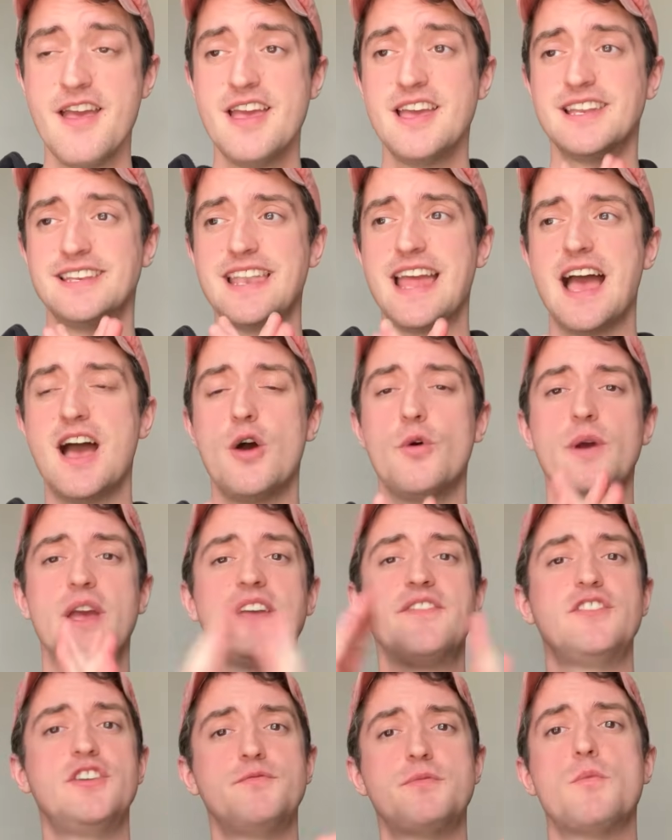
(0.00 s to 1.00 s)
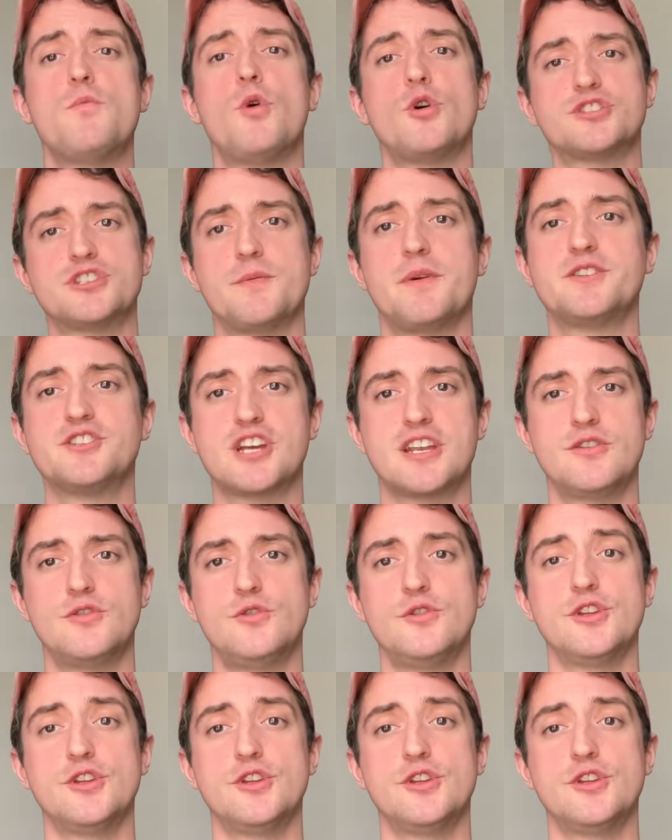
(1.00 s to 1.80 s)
Now, if you've been watching my channel,